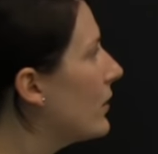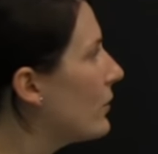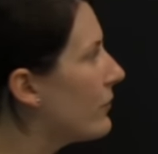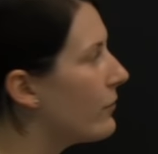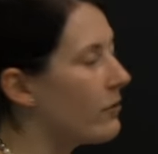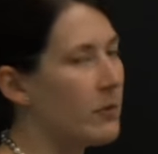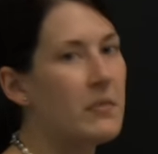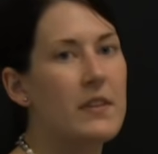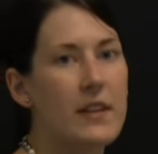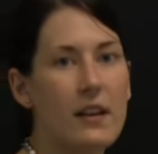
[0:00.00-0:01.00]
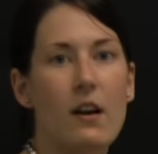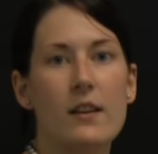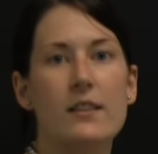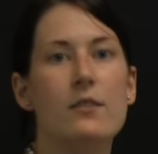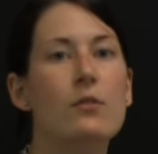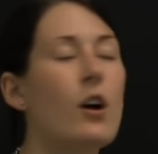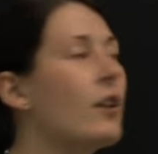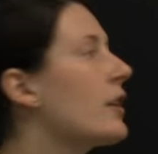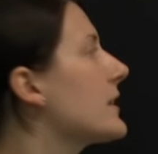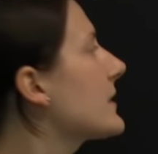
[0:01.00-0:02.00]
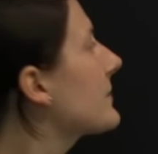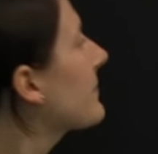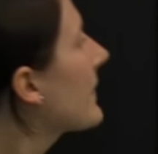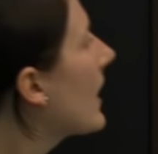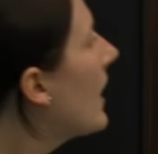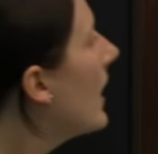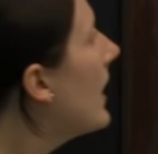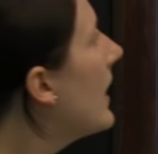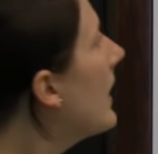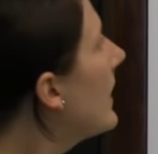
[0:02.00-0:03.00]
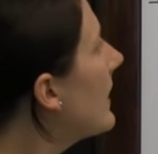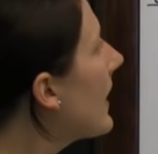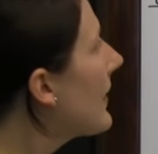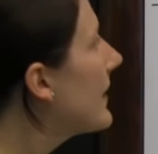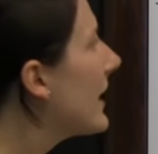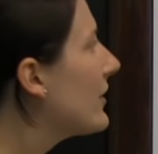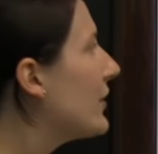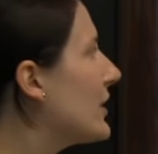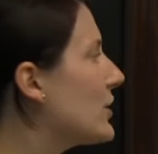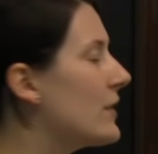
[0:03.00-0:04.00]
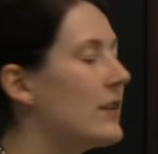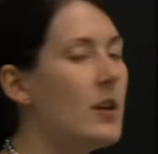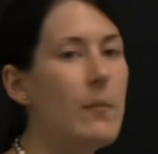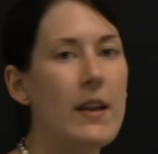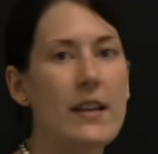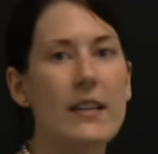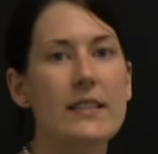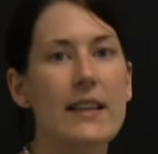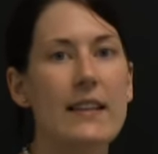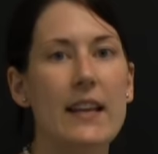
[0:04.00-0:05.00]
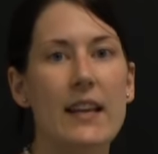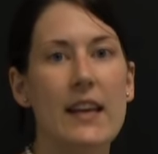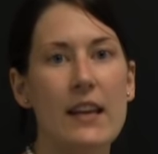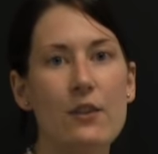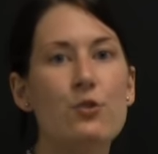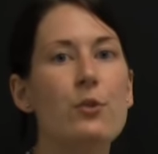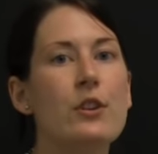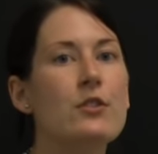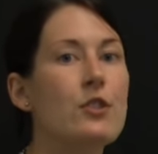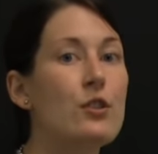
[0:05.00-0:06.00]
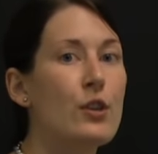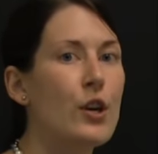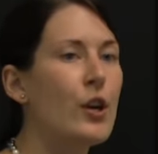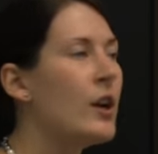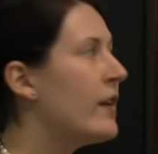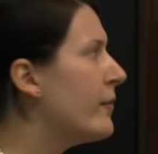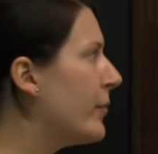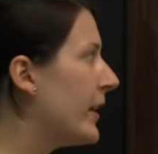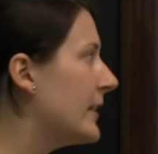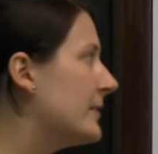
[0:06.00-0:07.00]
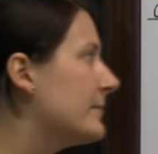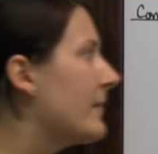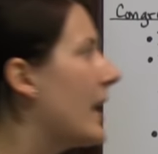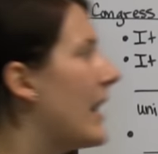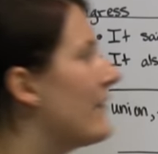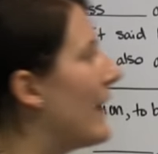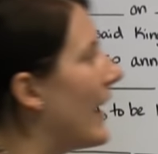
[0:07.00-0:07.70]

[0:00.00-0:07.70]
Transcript: who formed the Continental Congress. Now, the Declaration of Independence said that King George the third of Britain had